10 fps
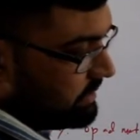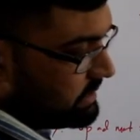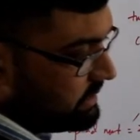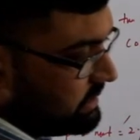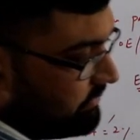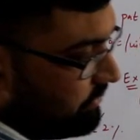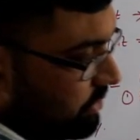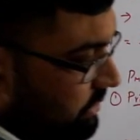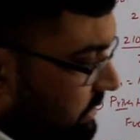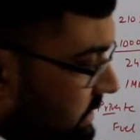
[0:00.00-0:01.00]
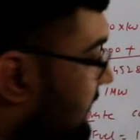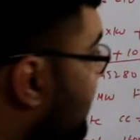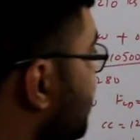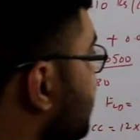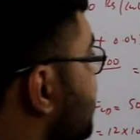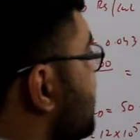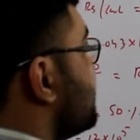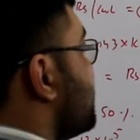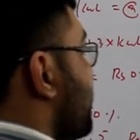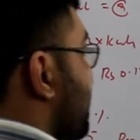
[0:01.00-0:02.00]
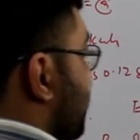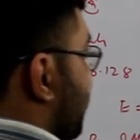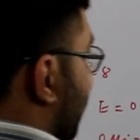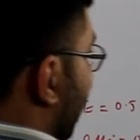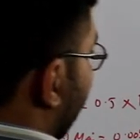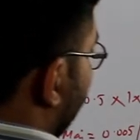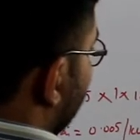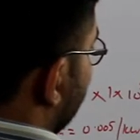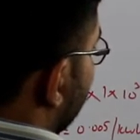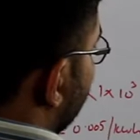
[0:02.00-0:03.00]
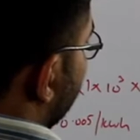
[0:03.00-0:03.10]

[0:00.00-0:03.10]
basically 438 in 10 to the power 4